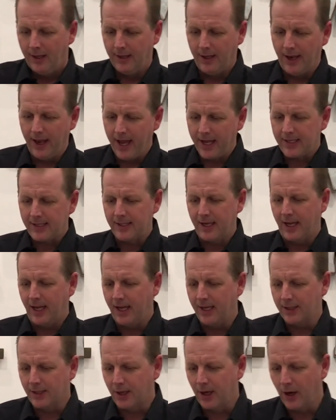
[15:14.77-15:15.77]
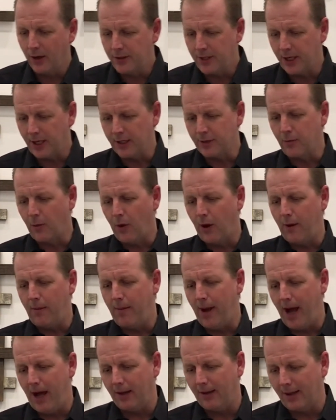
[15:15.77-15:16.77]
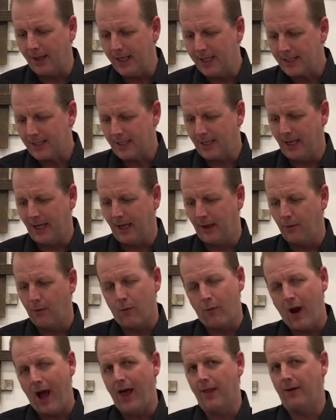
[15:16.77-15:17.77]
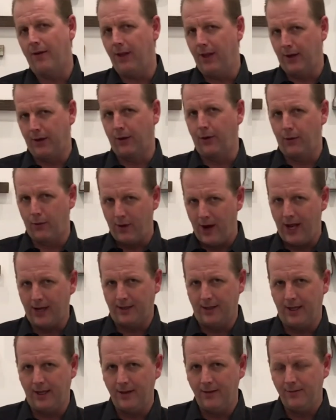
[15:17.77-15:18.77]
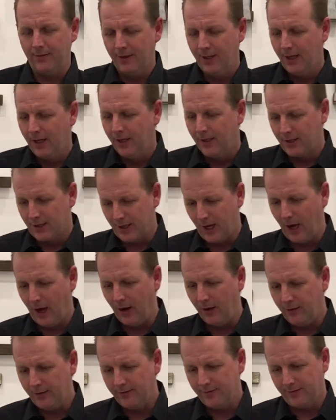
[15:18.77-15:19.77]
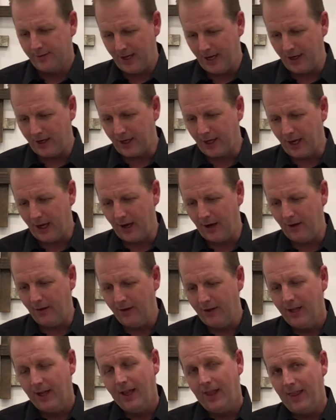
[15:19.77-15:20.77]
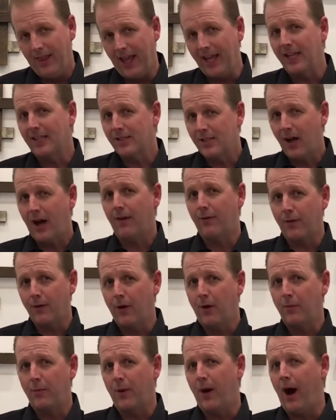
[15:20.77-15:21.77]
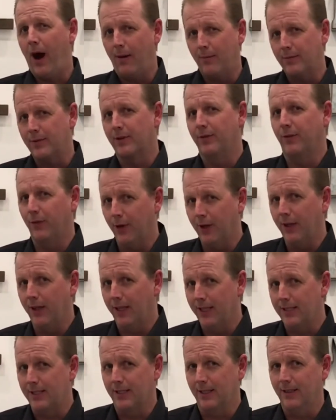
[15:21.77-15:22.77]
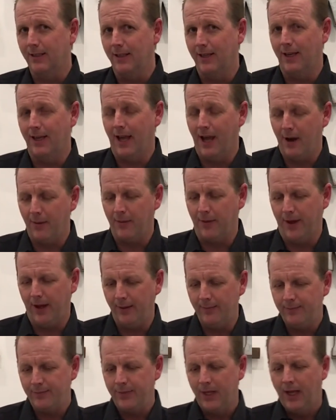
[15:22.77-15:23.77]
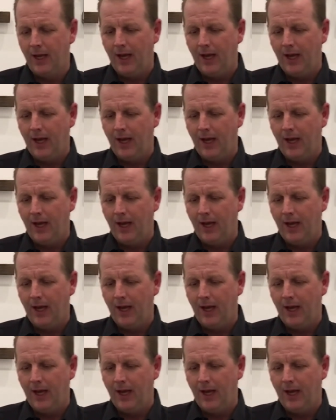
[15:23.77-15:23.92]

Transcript: The next thing is coaching is more about listening rather than correcting. So there you go. They can solve their own problems if we'll listen and help them.